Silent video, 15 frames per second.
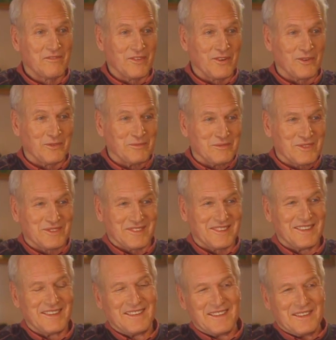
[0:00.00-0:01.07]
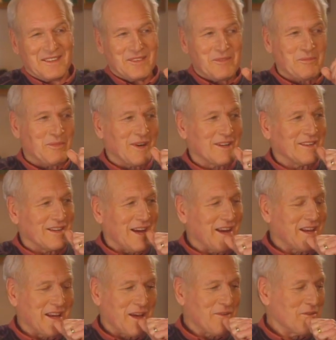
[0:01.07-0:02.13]
films, but I
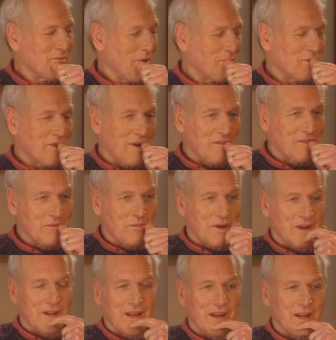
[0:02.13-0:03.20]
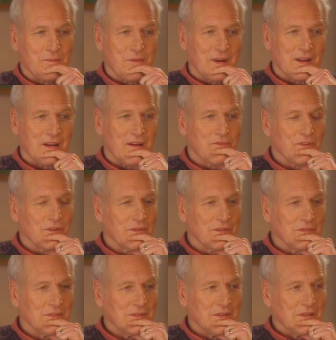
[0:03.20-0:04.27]
can't remember everybody, anybody ever.
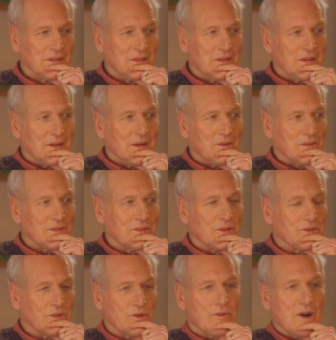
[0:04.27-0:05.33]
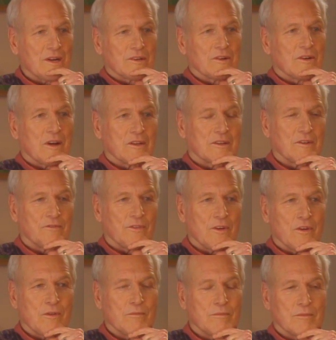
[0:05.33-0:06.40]
The director cut the
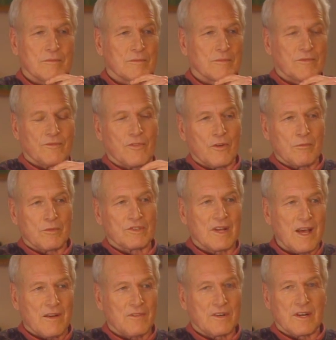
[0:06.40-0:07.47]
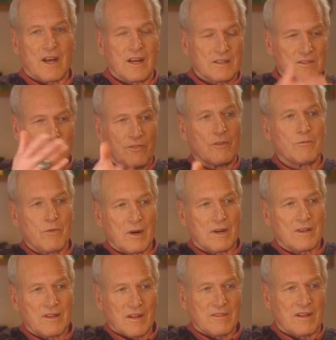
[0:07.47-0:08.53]
film. Film was advertised. The film went
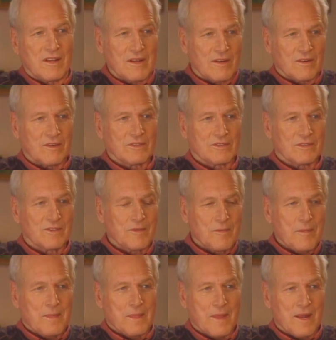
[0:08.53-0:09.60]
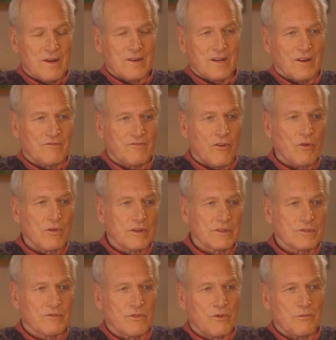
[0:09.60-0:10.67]
into theaters. They didn't get focus
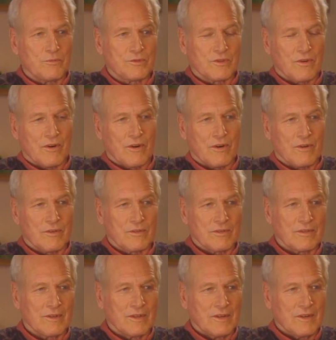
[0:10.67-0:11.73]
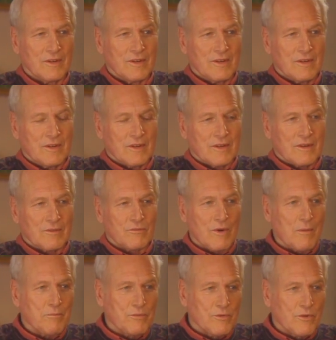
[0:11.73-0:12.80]
groups or
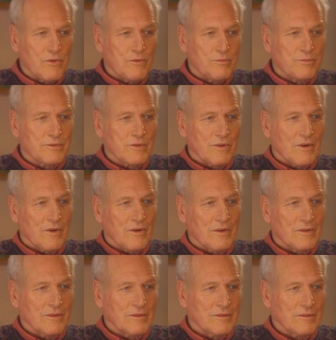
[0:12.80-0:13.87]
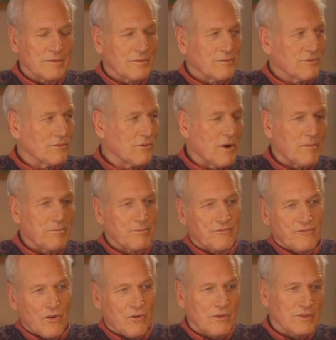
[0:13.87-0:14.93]
rump groups or rump
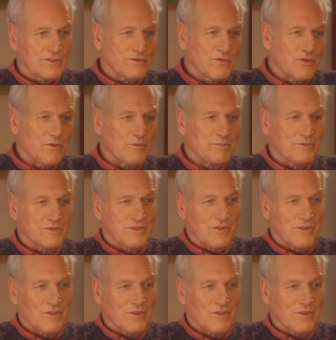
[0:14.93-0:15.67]
focus groups